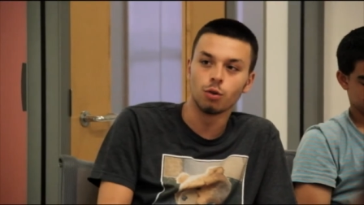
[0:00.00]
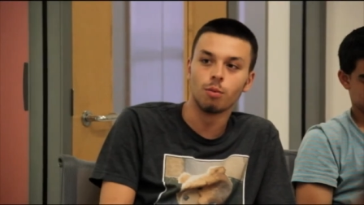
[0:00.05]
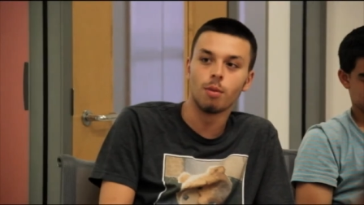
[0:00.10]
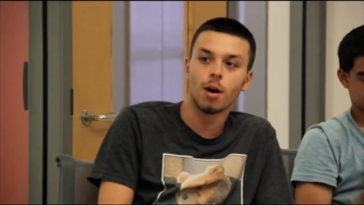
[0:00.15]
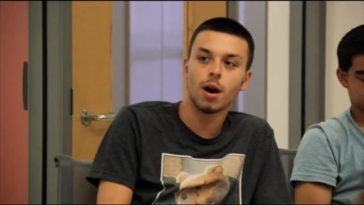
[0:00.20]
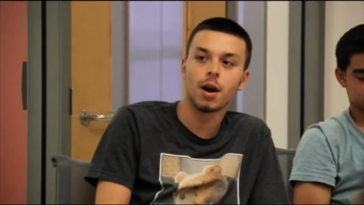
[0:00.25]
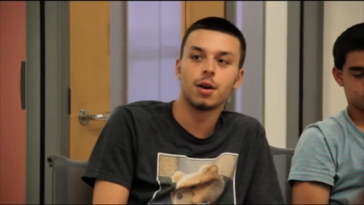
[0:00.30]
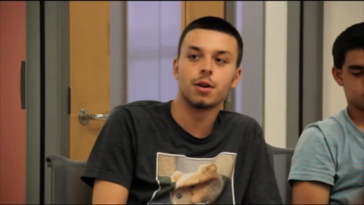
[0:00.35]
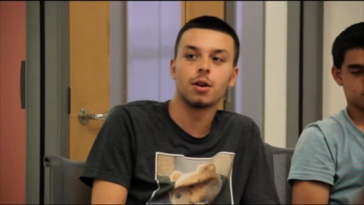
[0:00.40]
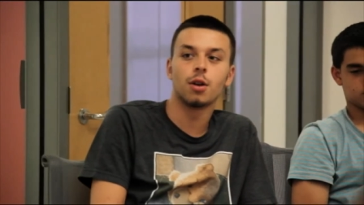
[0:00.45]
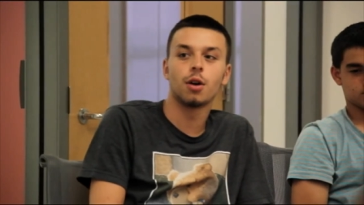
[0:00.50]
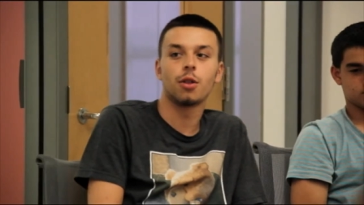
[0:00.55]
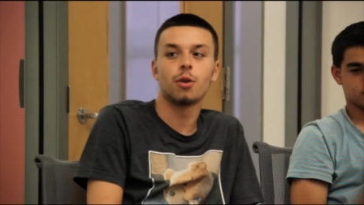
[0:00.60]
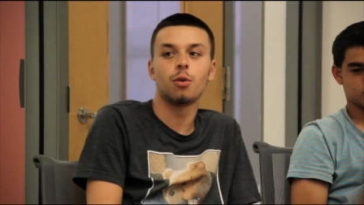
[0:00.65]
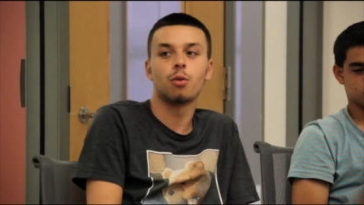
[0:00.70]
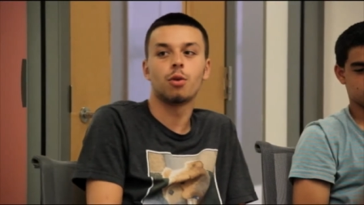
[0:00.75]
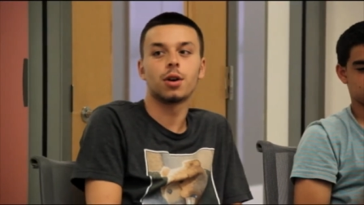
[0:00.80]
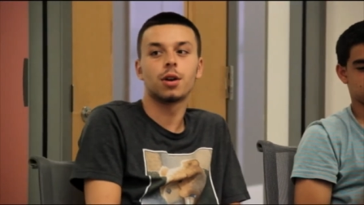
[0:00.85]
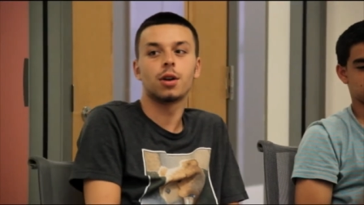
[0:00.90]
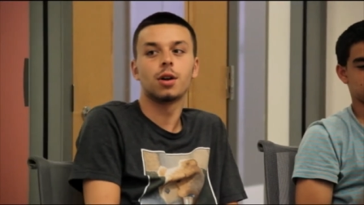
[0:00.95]
real
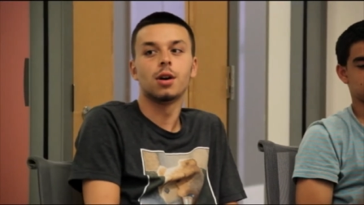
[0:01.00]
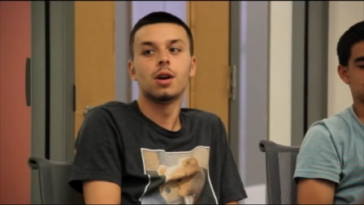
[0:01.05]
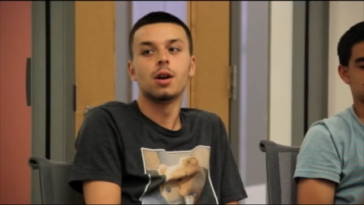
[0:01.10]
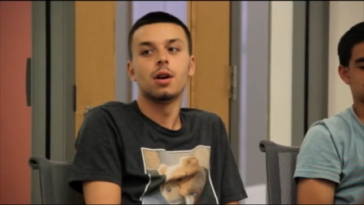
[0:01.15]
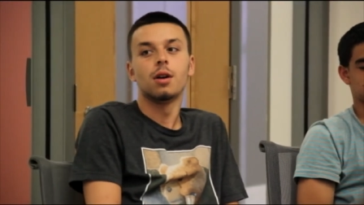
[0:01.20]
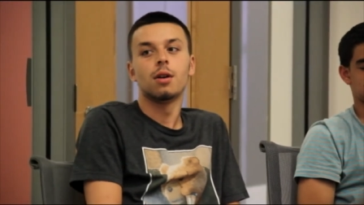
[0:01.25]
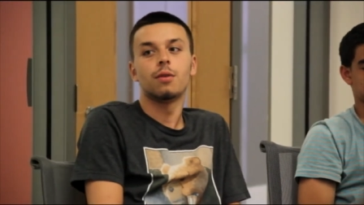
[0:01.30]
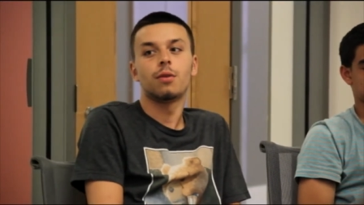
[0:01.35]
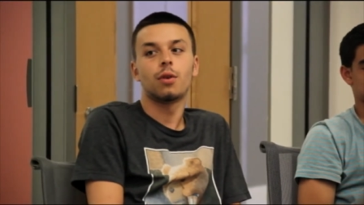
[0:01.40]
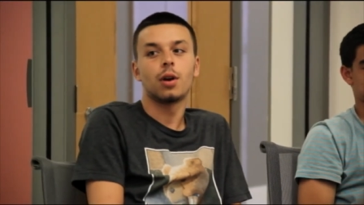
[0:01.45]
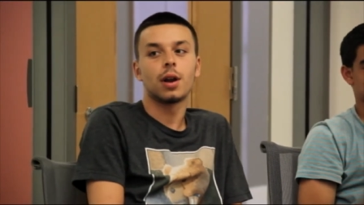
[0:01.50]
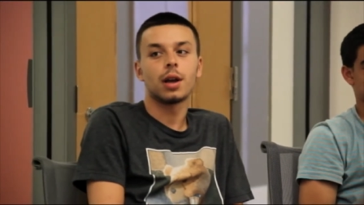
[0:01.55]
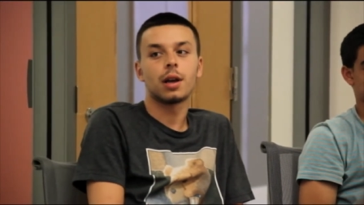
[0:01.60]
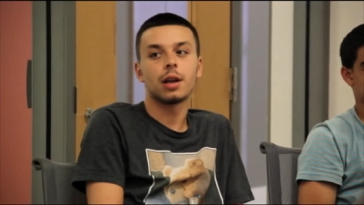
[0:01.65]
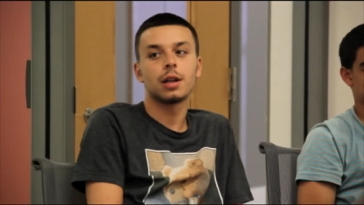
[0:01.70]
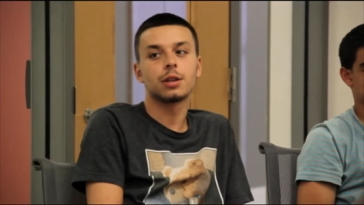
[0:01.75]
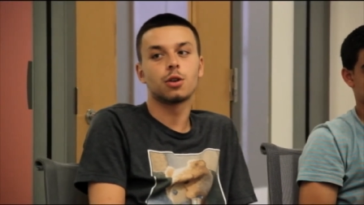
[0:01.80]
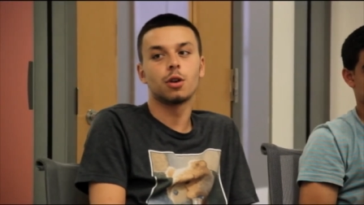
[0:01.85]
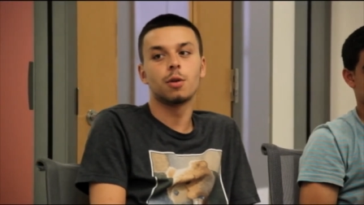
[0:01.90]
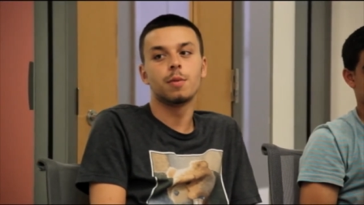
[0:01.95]
world role playing and
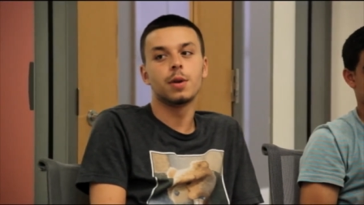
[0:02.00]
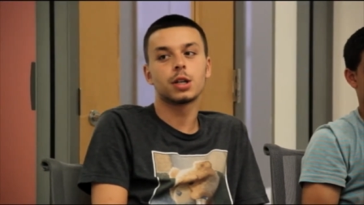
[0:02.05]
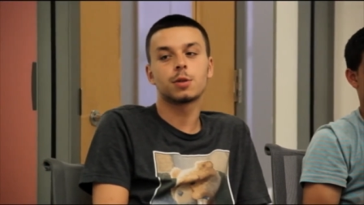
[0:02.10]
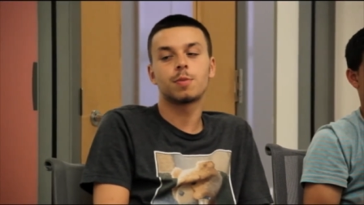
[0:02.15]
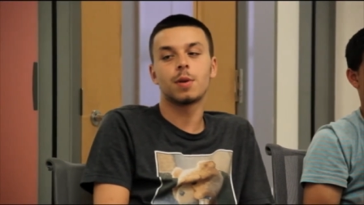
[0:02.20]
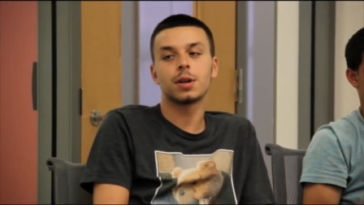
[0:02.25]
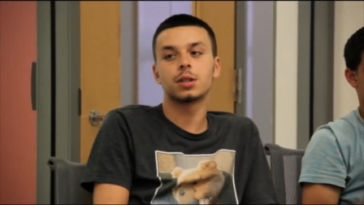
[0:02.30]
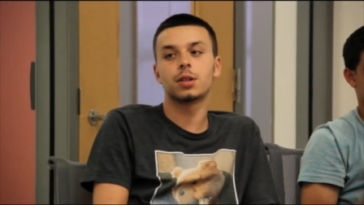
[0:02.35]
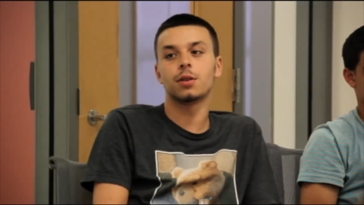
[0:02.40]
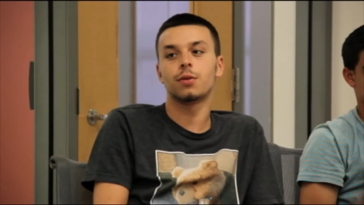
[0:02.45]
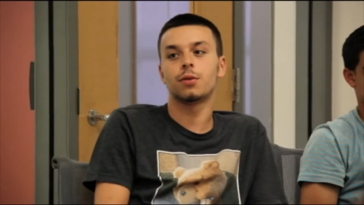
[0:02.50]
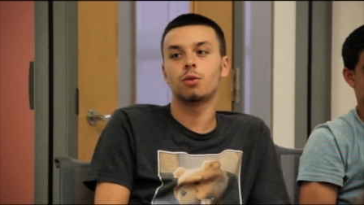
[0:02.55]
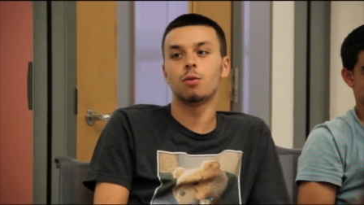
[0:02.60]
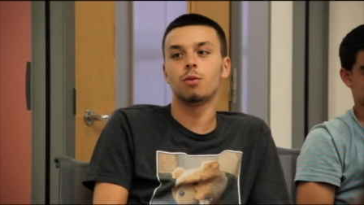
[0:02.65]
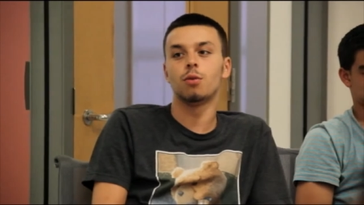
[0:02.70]
problem solving that